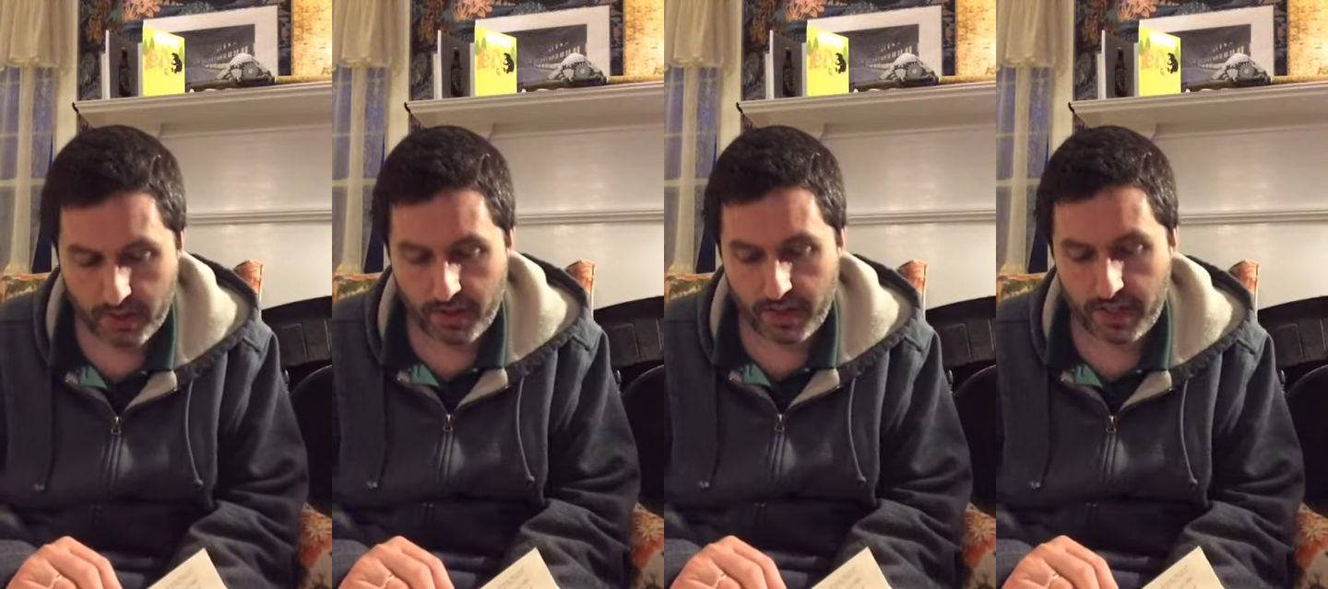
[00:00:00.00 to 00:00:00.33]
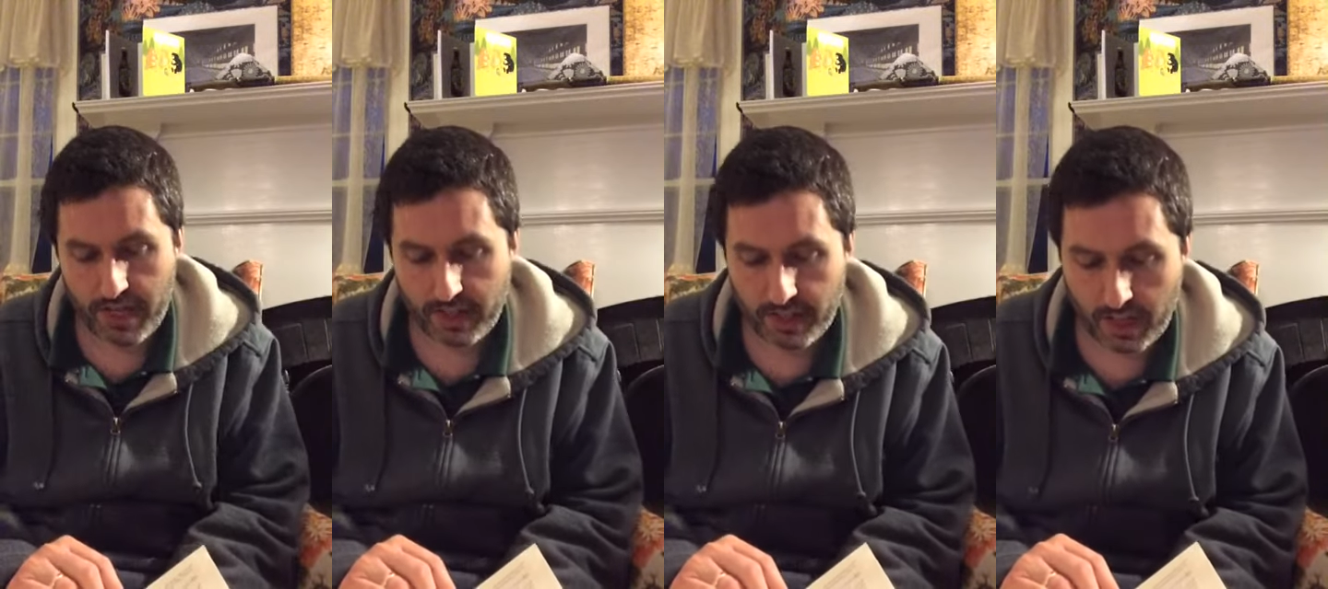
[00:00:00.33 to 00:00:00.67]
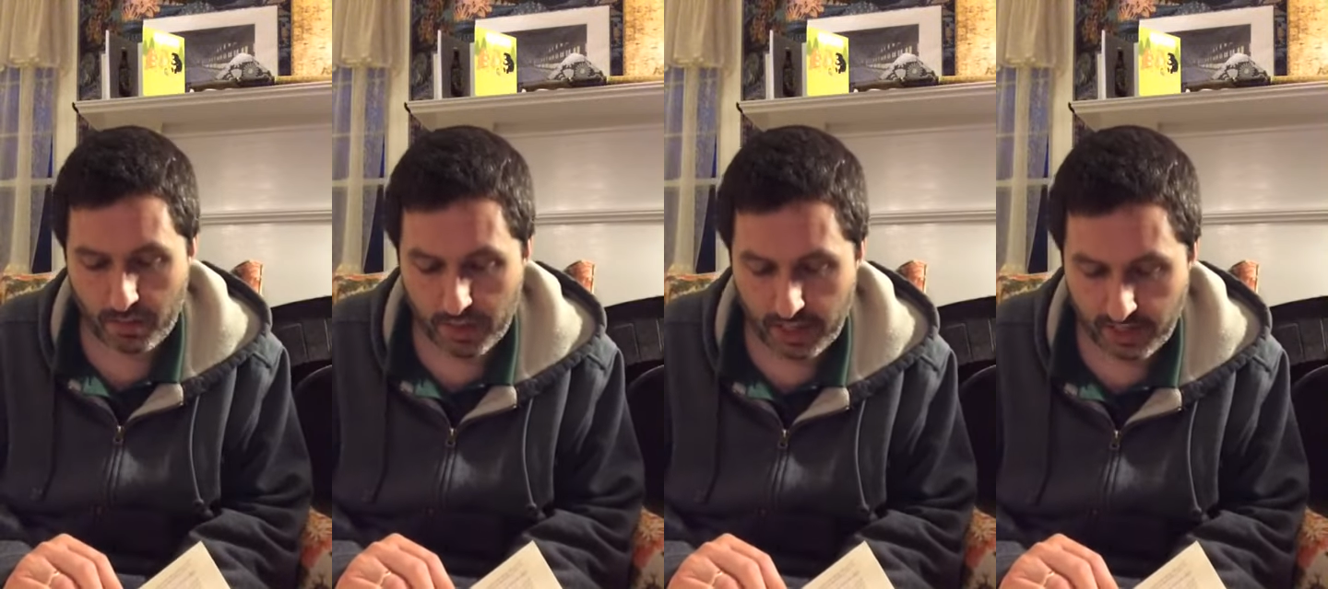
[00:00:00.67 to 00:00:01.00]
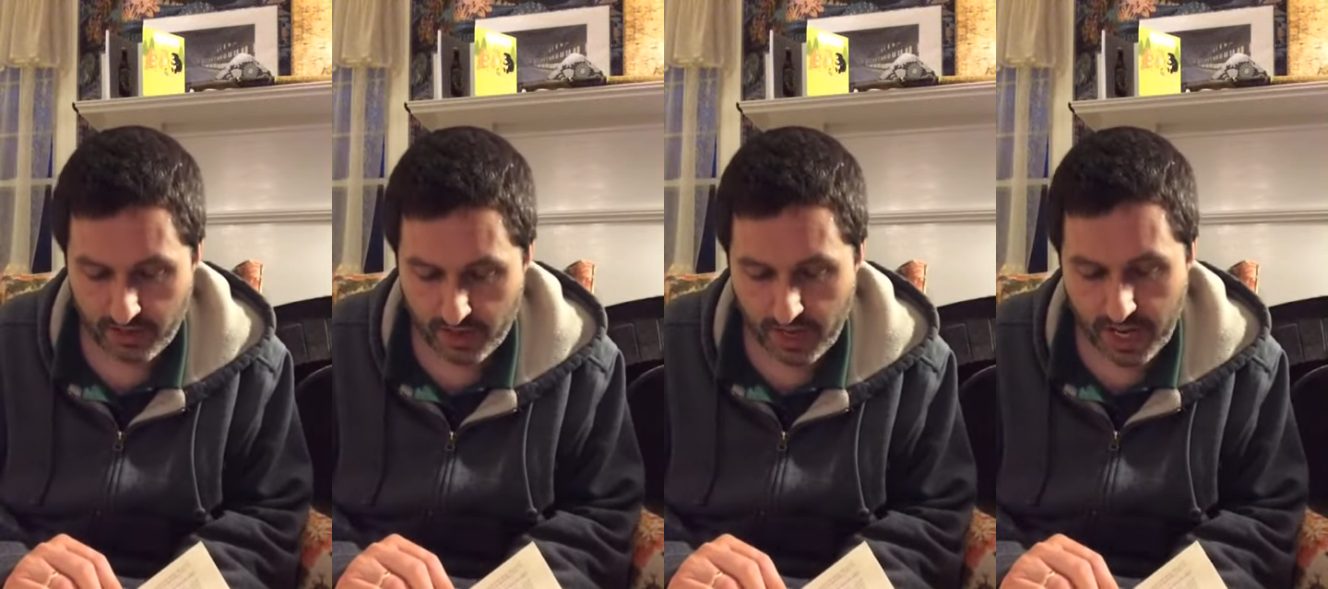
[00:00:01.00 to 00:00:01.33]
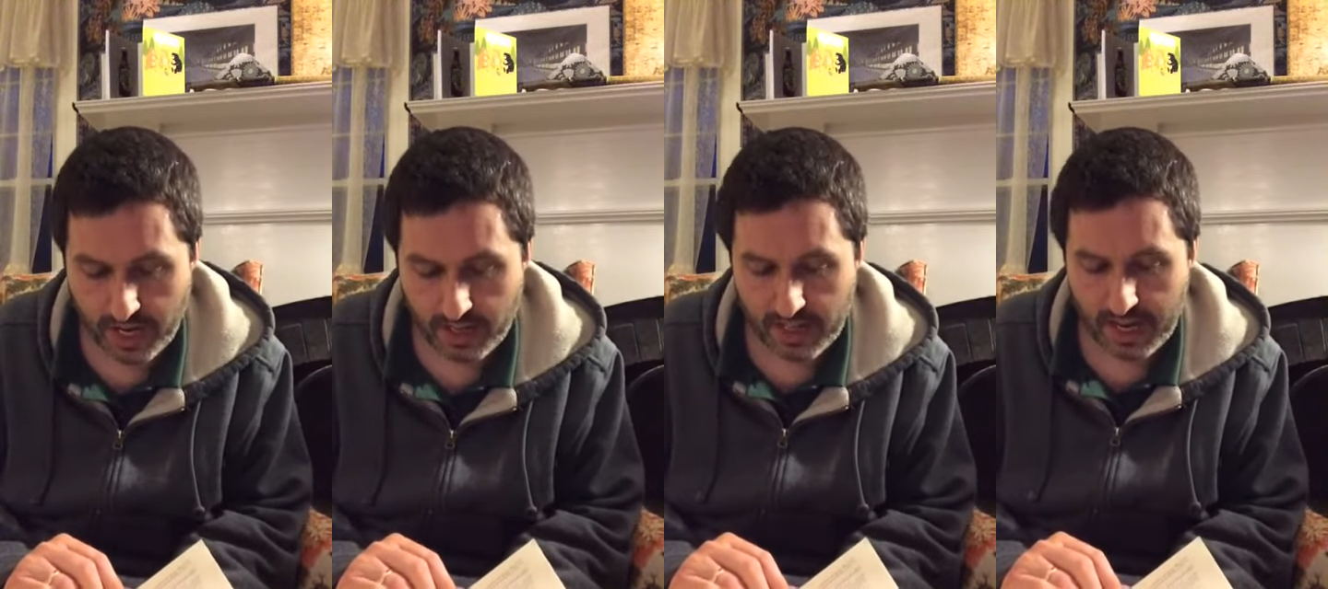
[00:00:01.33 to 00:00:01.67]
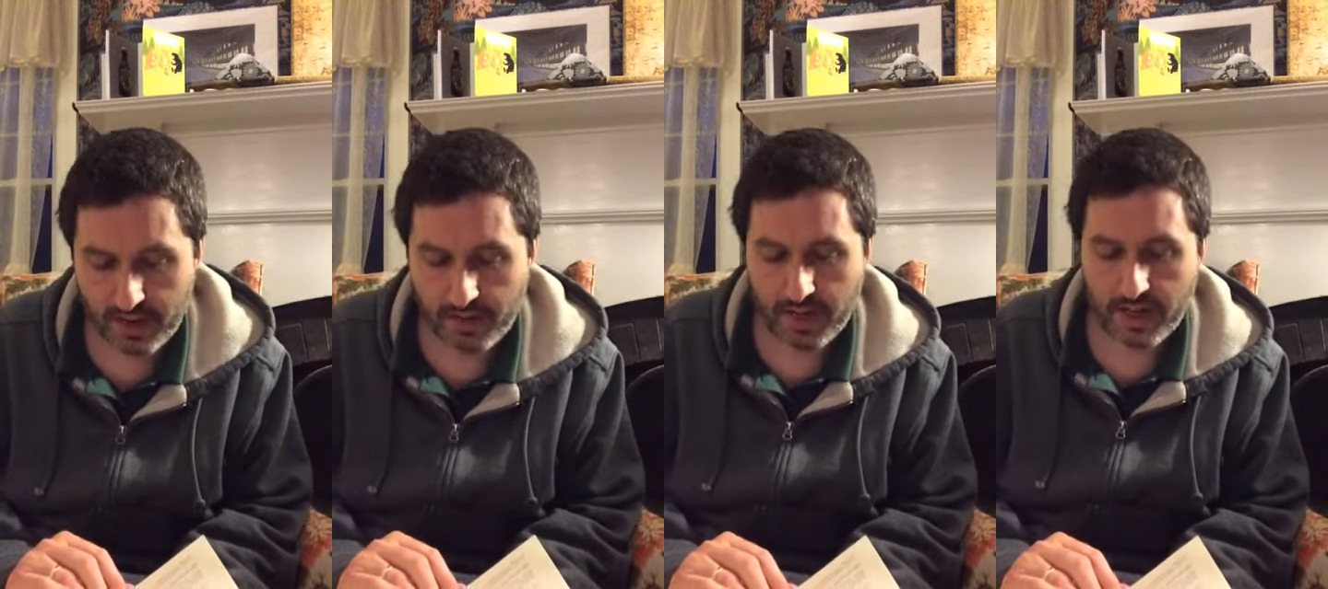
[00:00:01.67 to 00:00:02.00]
if he stays a couple extra days
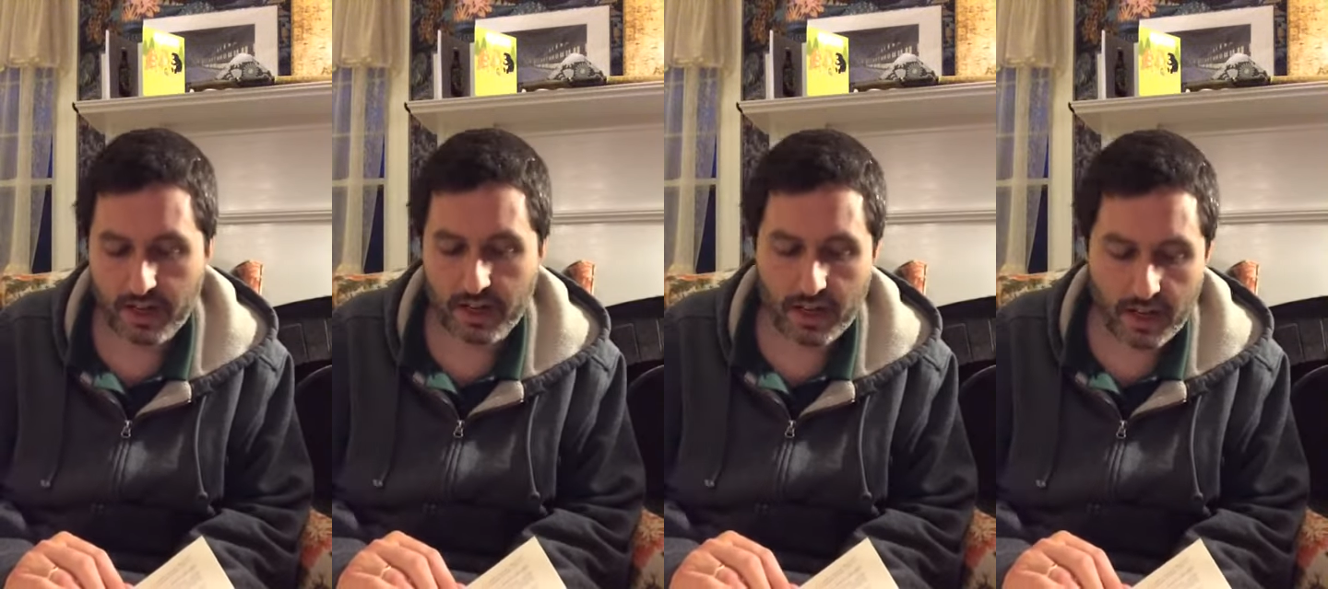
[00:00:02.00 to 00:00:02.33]
down here,